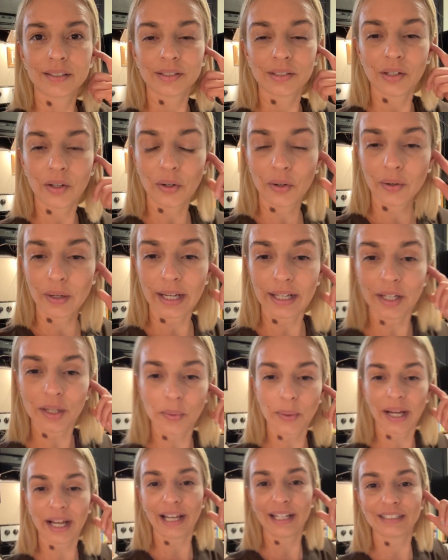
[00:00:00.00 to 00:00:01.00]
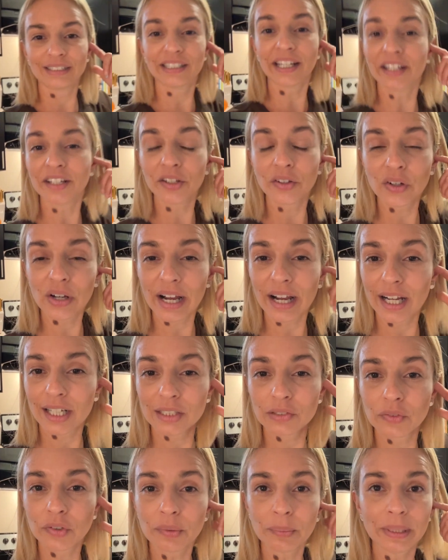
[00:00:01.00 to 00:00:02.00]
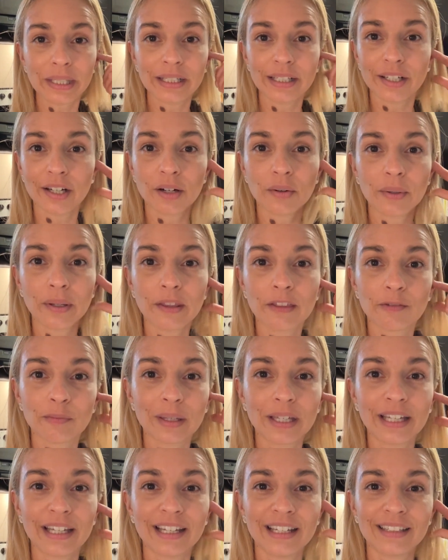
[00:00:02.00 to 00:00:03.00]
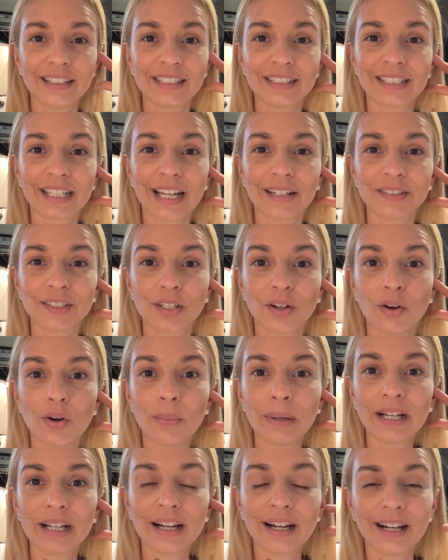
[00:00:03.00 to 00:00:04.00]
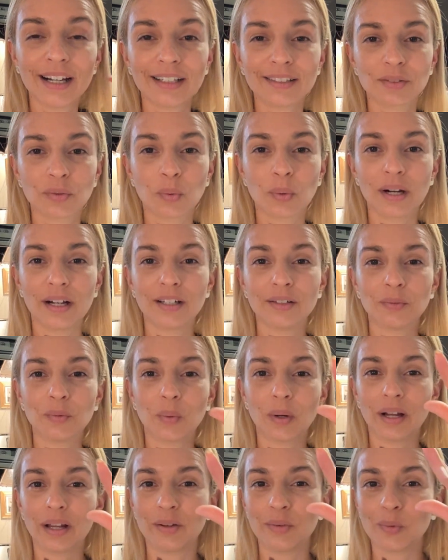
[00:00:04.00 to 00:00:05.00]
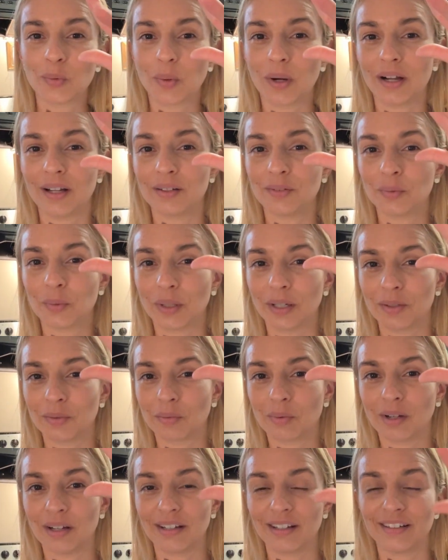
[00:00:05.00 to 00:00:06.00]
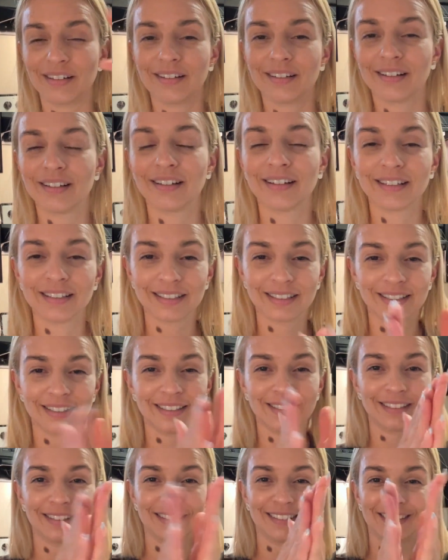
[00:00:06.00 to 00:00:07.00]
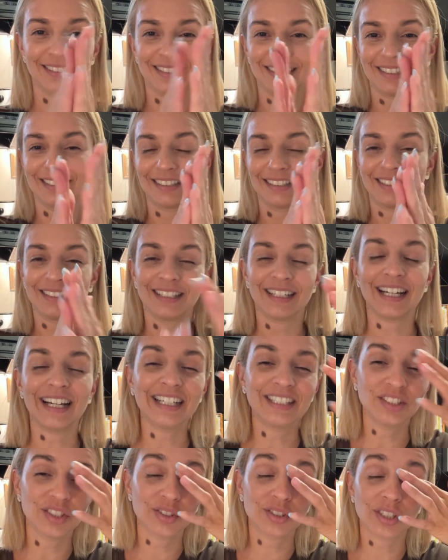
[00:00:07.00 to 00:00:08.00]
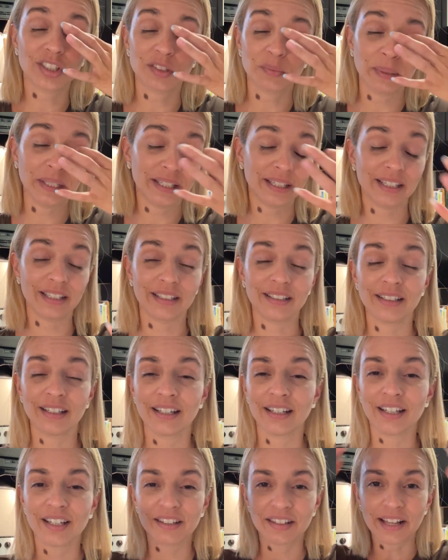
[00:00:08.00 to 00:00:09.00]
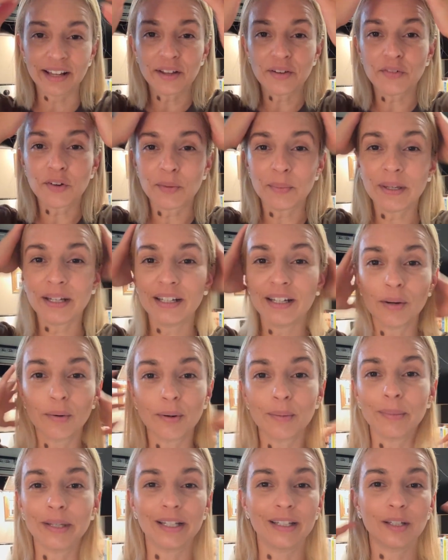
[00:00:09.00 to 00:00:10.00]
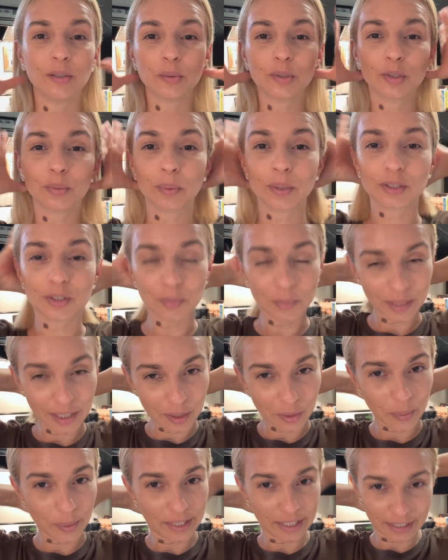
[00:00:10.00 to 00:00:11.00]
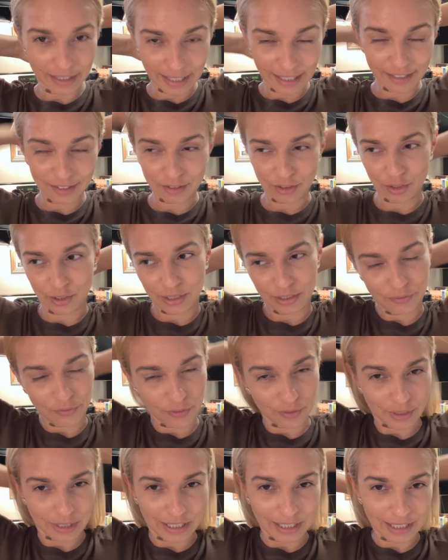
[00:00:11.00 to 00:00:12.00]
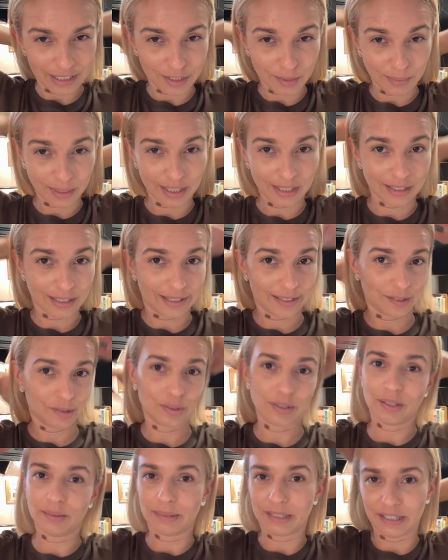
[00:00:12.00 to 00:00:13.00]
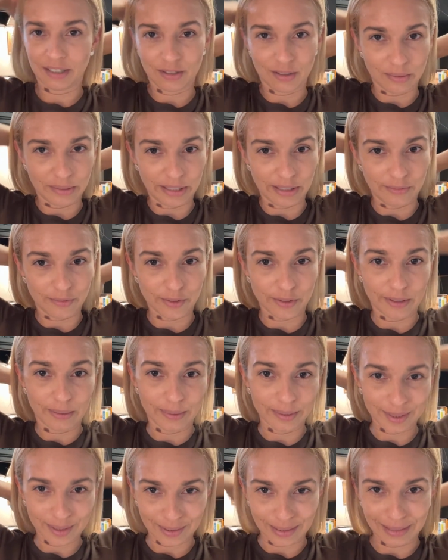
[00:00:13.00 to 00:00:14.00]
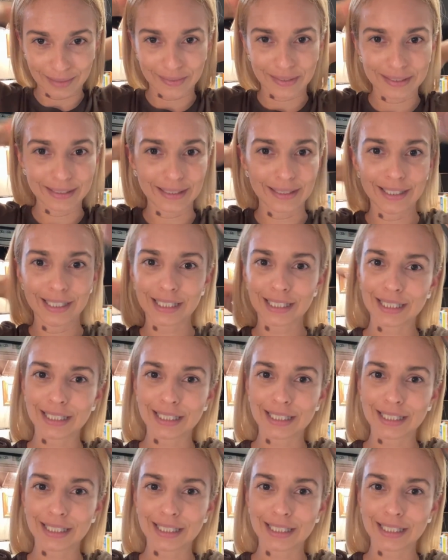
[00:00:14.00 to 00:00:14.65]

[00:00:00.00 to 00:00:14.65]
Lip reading: So, anyways, thank you guys for being here with me. This live. Oh my gosh, 11111. Angels are speaking. Thank you for being here with me. This was supposed to be a quick, like 30, 40-ish minute live stream, and here we are for almost 2 hours.